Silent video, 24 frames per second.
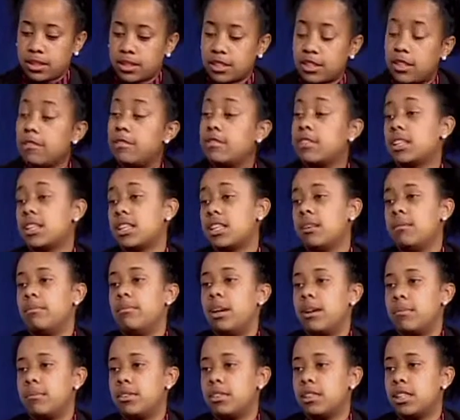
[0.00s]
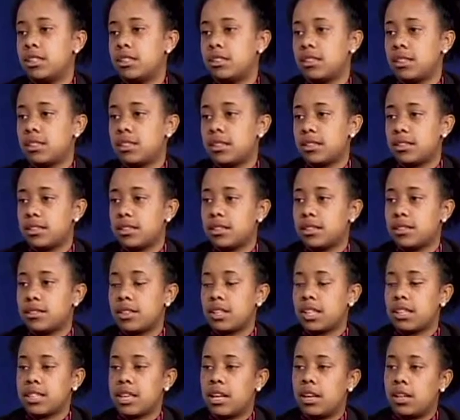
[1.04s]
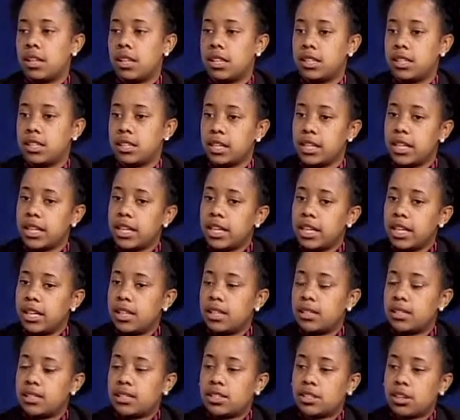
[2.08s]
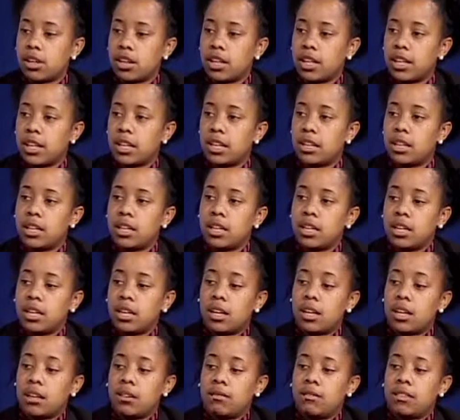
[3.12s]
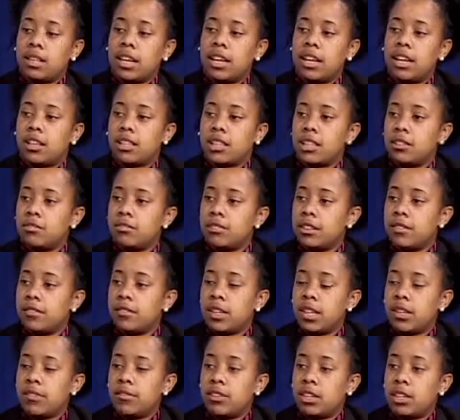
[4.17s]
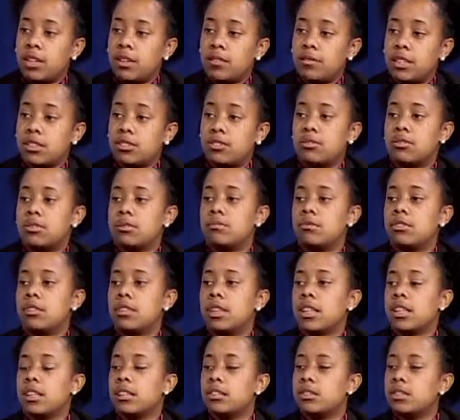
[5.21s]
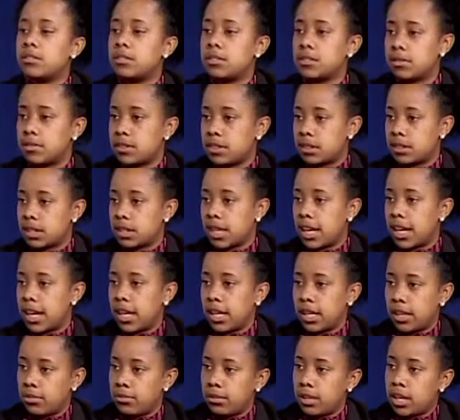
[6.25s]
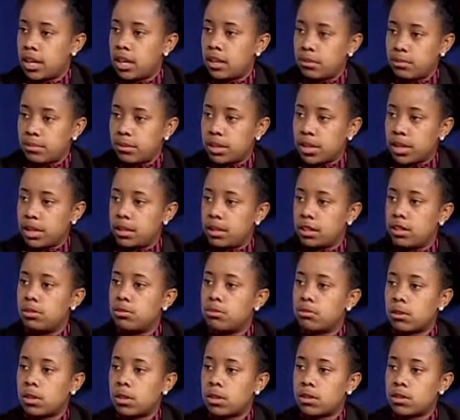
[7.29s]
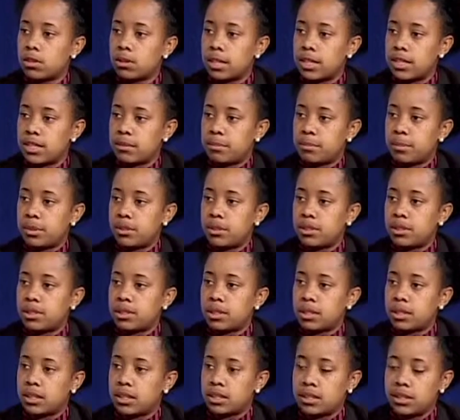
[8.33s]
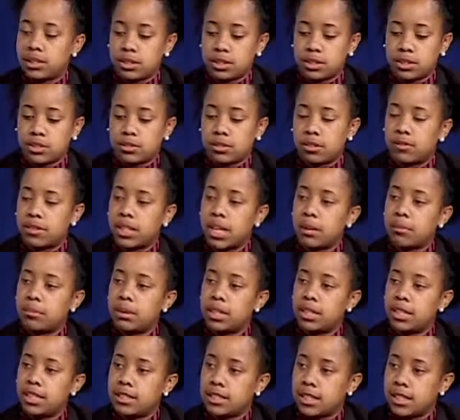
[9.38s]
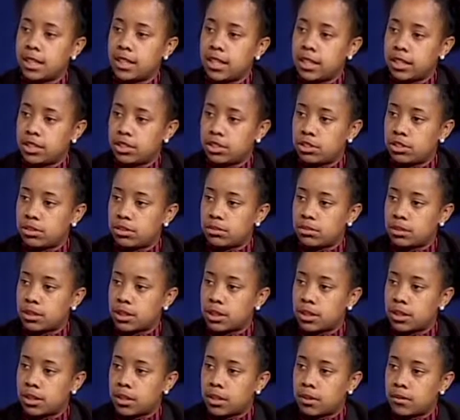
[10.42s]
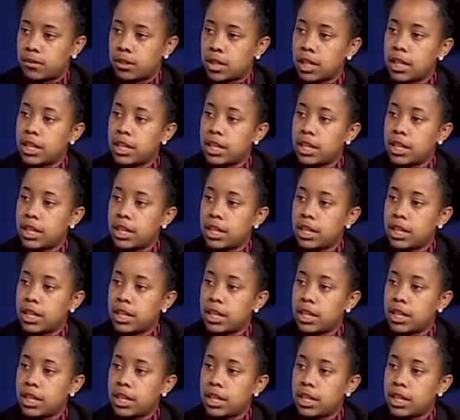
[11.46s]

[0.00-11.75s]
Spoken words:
conflicting populations. So that's how it started. Now that we've evolved into a more inclusive society, we kind of play a new role as opposed to sort of like policing issues of